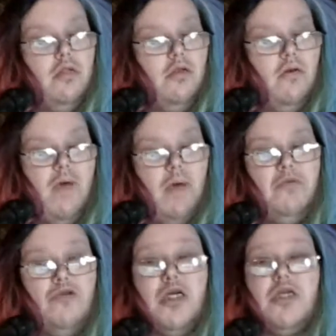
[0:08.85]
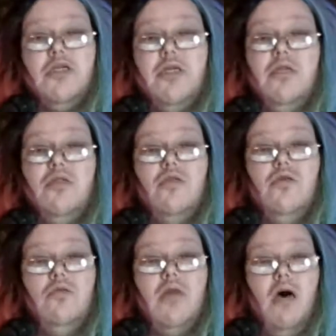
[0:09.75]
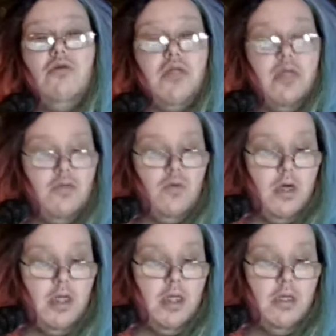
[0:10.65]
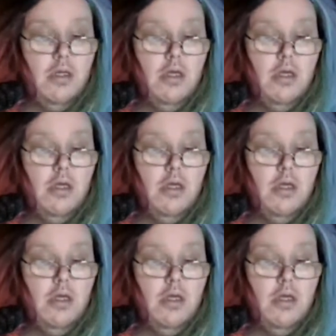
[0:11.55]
November 16th, 2020.